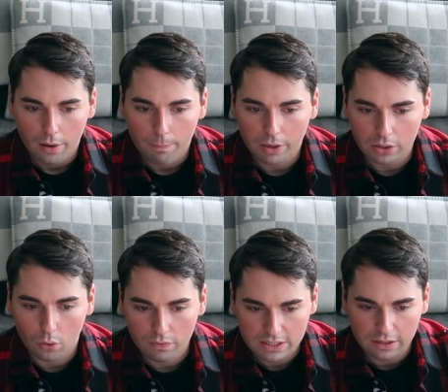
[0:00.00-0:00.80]
but it
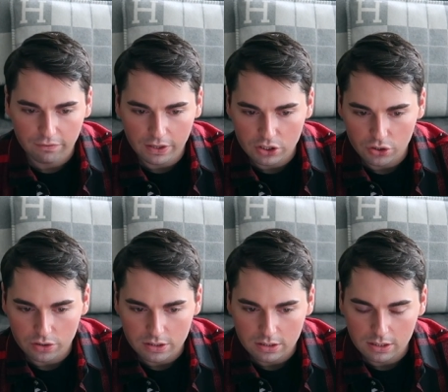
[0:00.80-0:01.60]
obviously
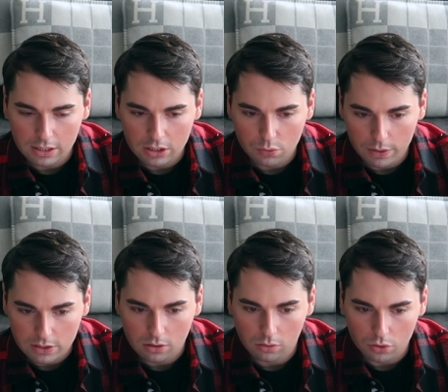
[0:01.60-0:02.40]
features the twist
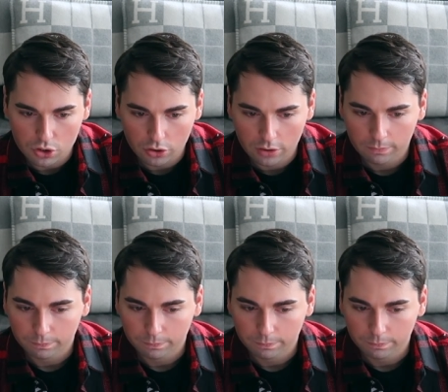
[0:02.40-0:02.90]
closure.